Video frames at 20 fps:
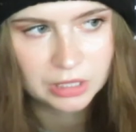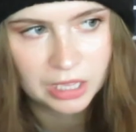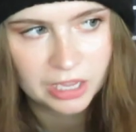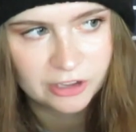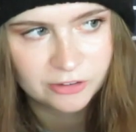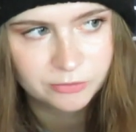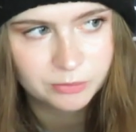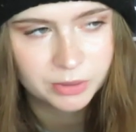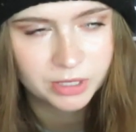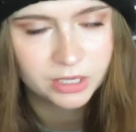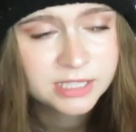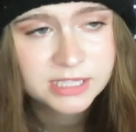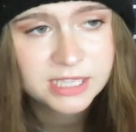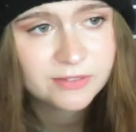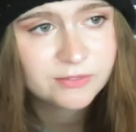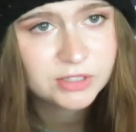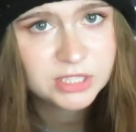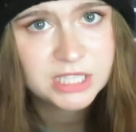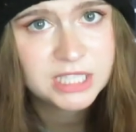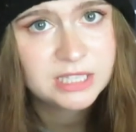life, but
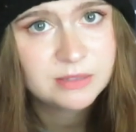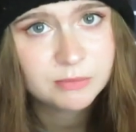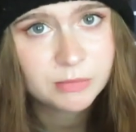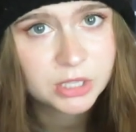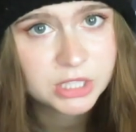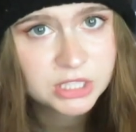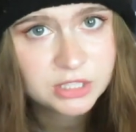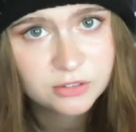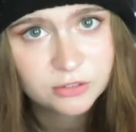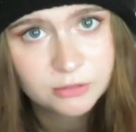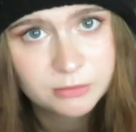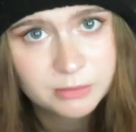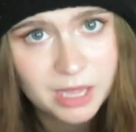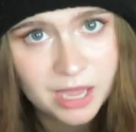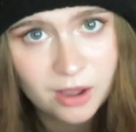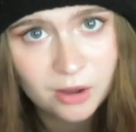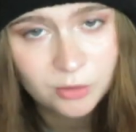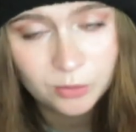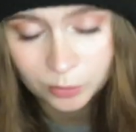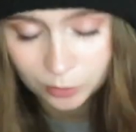17 months from
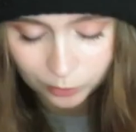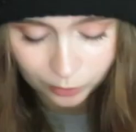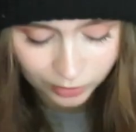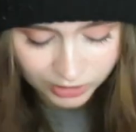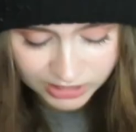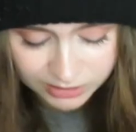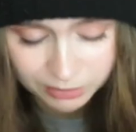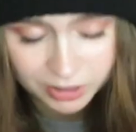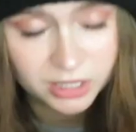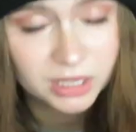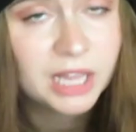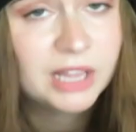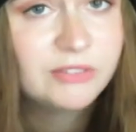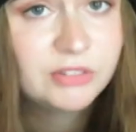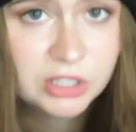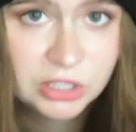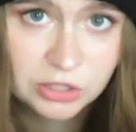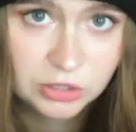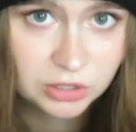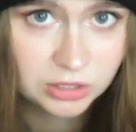now, what's my
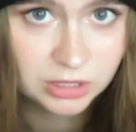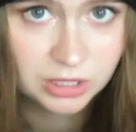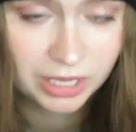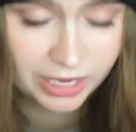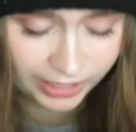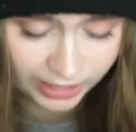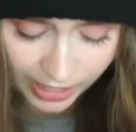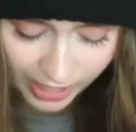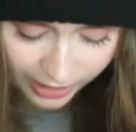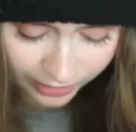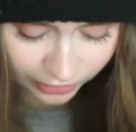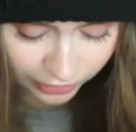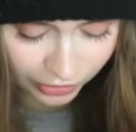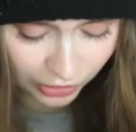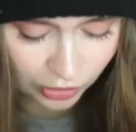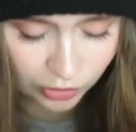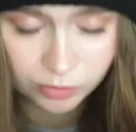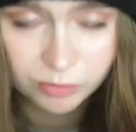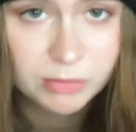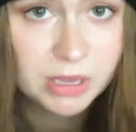life gonna look like? I don't
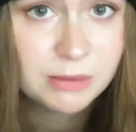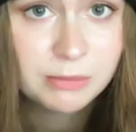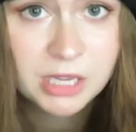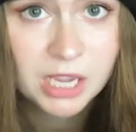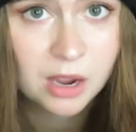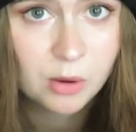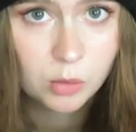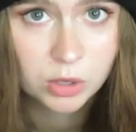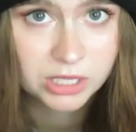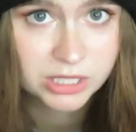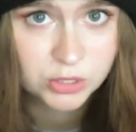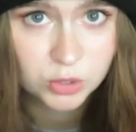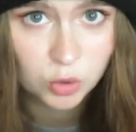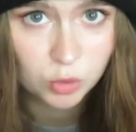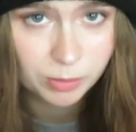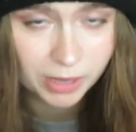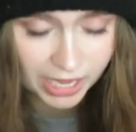know. Maybe I want a soul